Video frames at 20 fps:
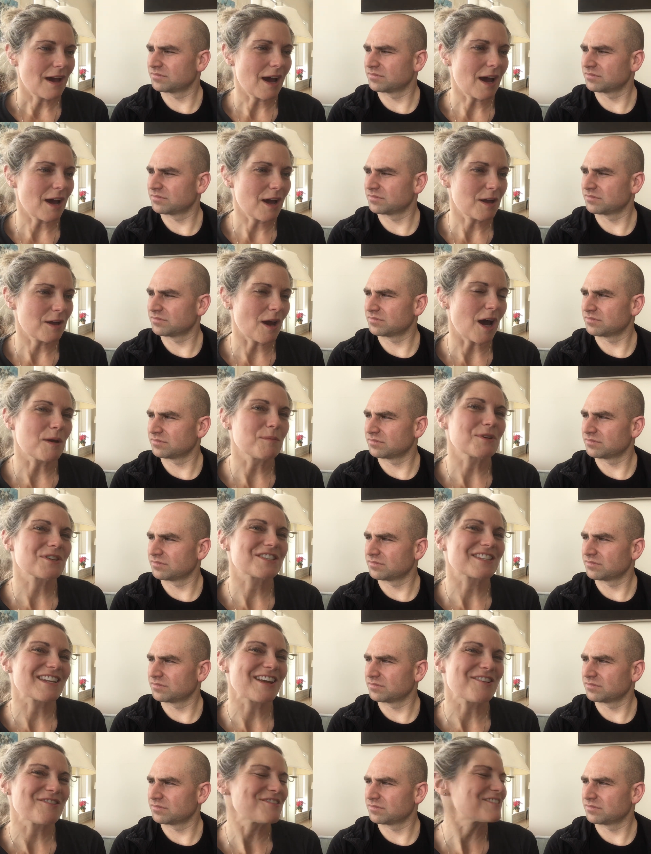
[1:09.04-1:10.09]
Speaker 1: I, I
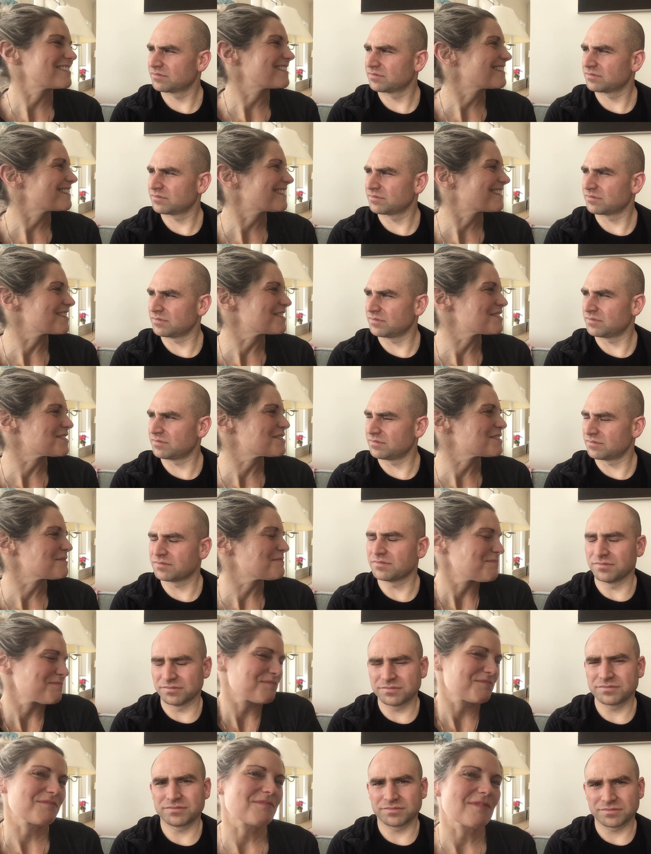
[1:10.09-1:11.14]
missed out because
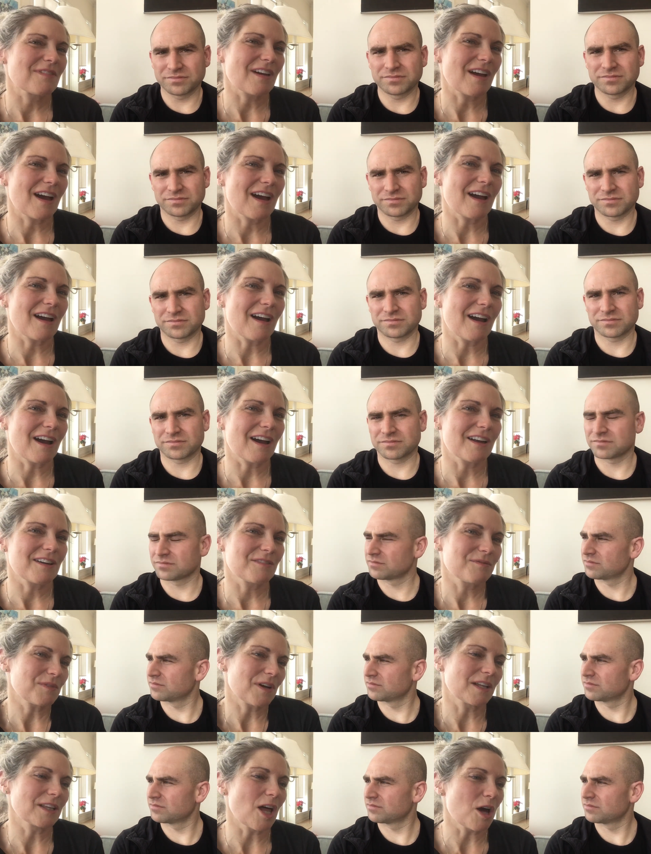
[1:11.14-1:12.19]
I,
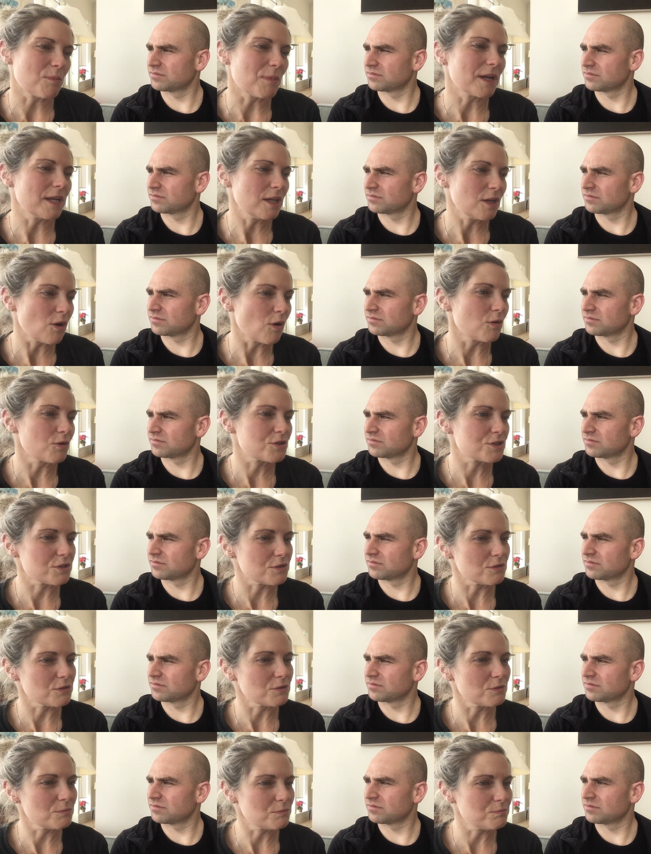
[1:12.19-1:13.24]
I allowed my ego
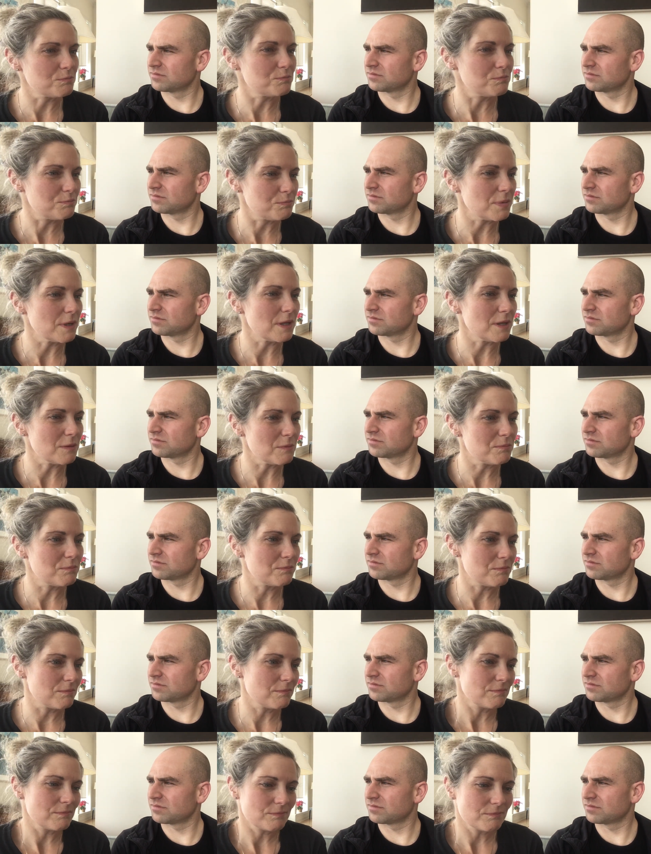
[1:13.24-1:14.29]
to be
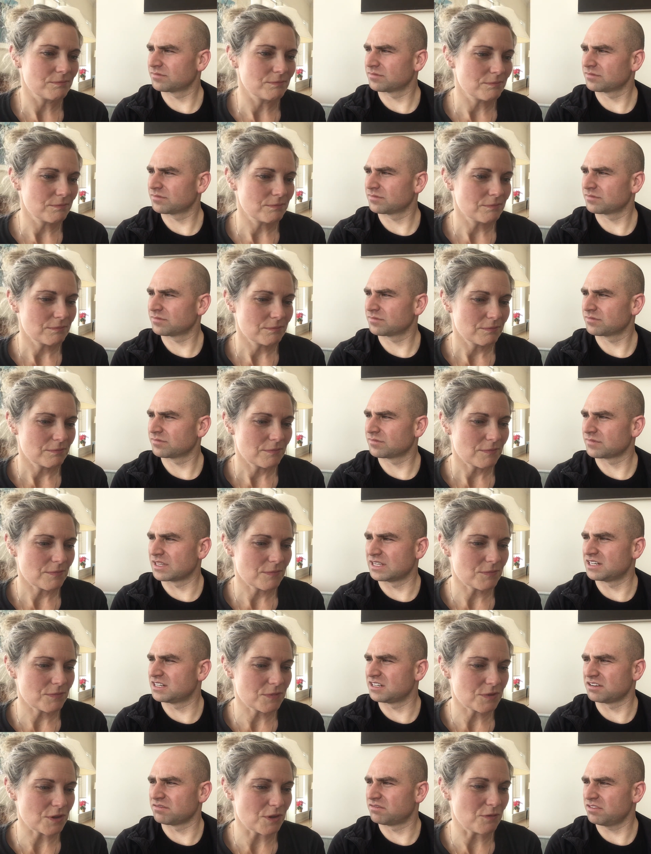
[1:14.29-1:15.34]

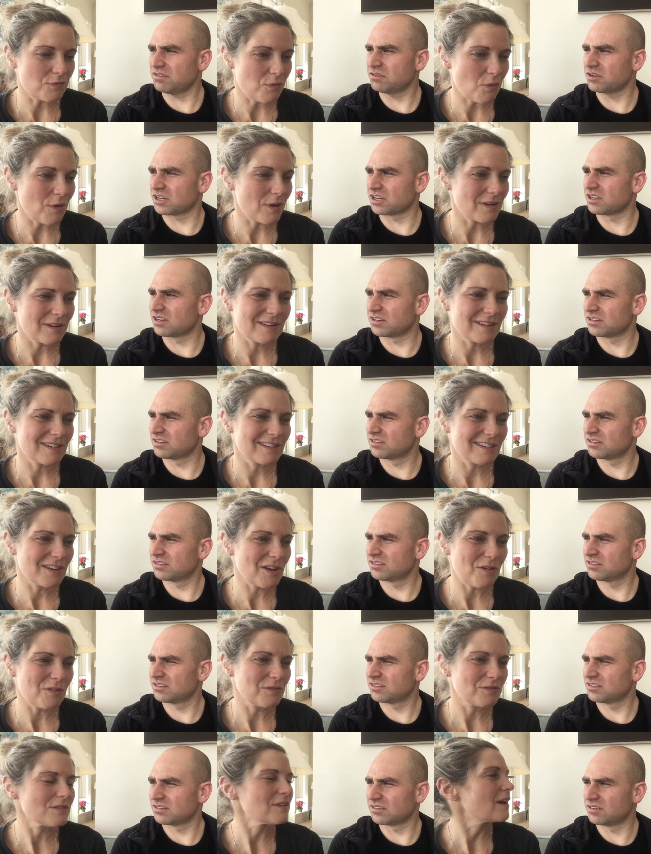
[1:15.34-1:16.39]
Speaker 2: and it didn't feel vo- good.
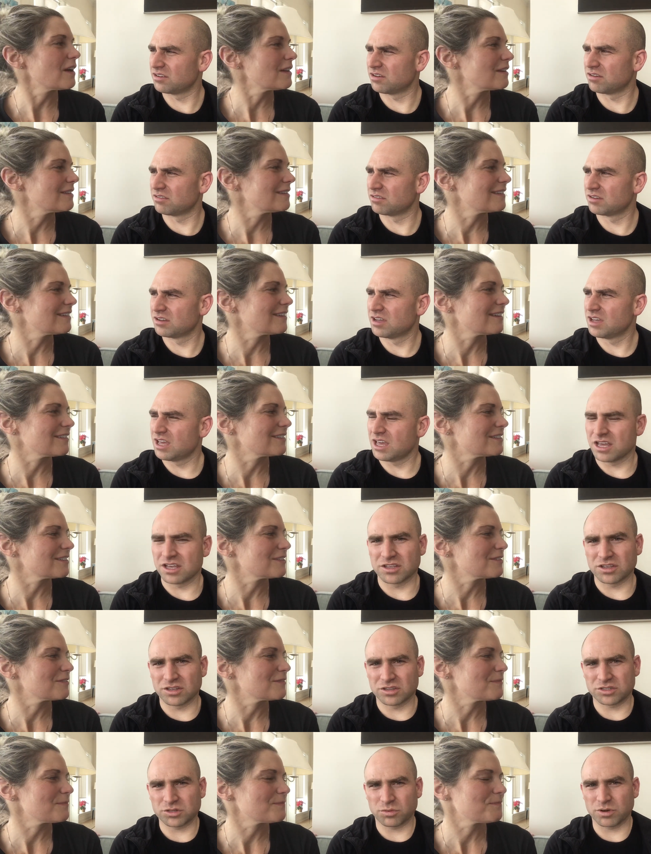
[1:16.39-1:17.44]
No. No. No, it
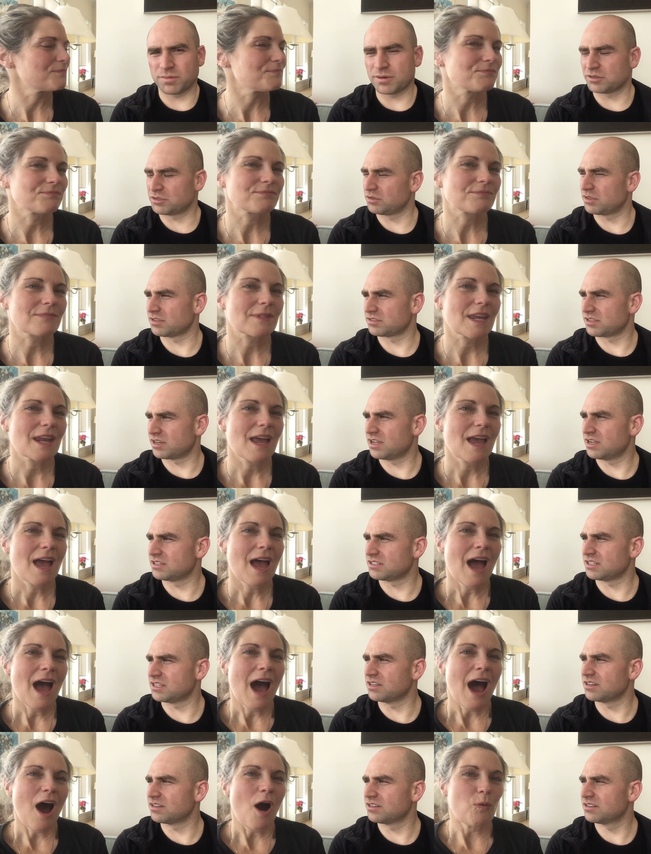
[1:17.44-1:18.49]
didn't. So what about
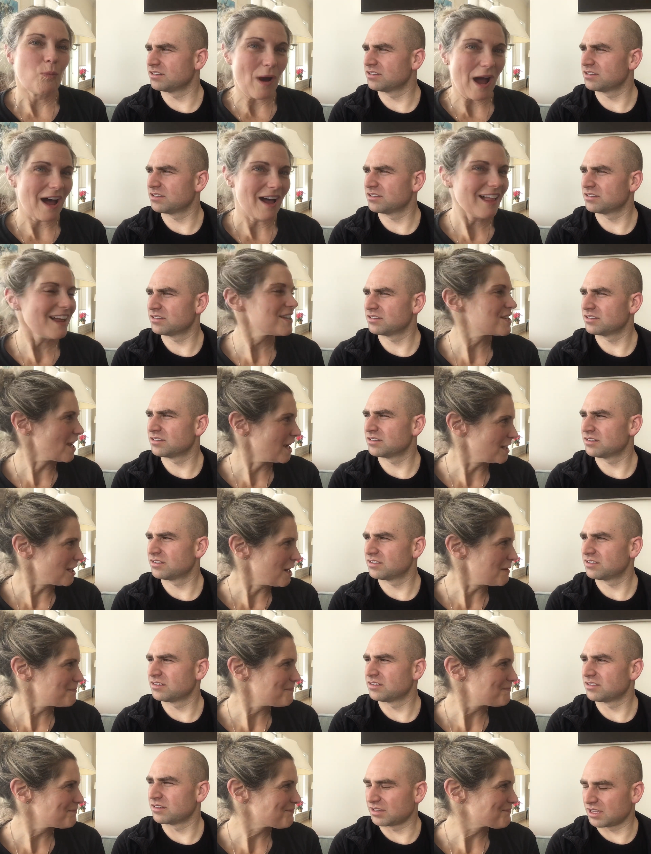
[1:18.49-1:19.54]
2019?
Speaker 1: Well, I signed
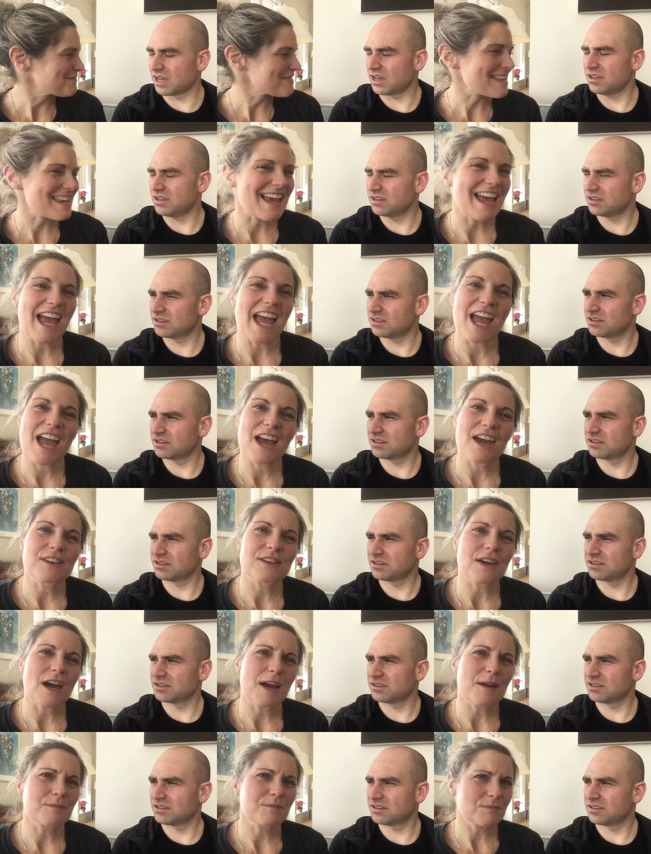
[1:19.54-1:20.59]
up. Okay.
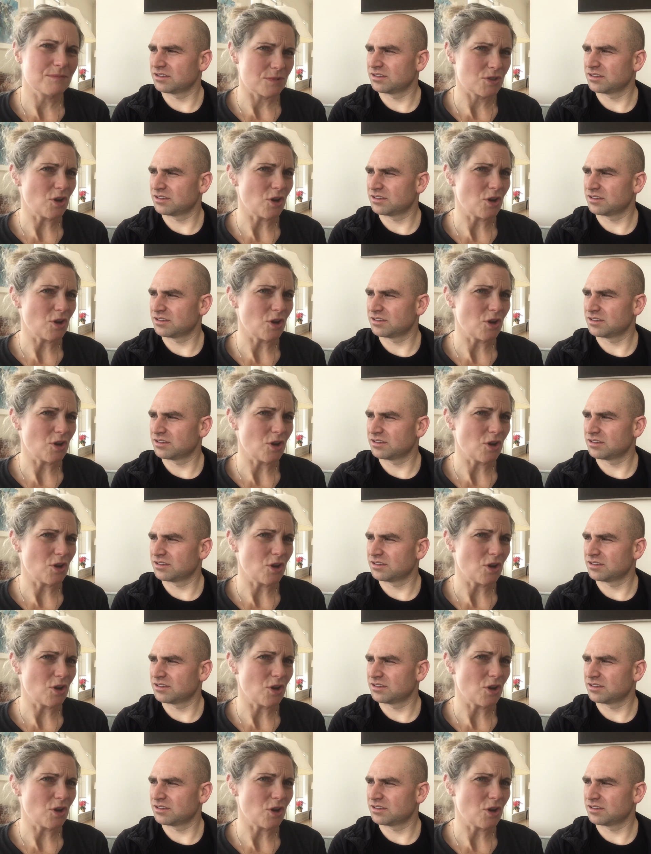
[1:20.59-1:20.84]
And I'm